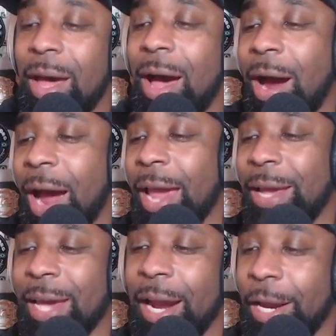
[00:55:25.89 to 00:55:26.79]
right,
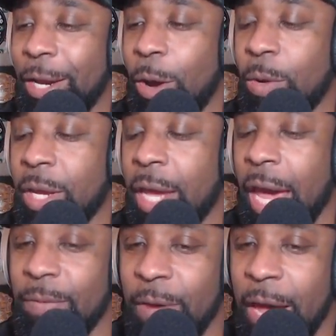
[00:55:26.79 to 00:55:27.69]
kind of
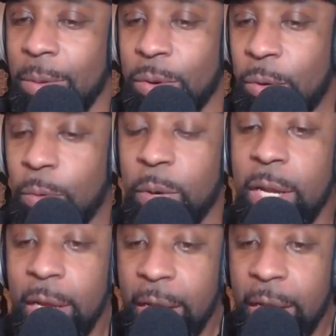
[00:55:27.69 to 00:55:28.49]
kayfabe cool, but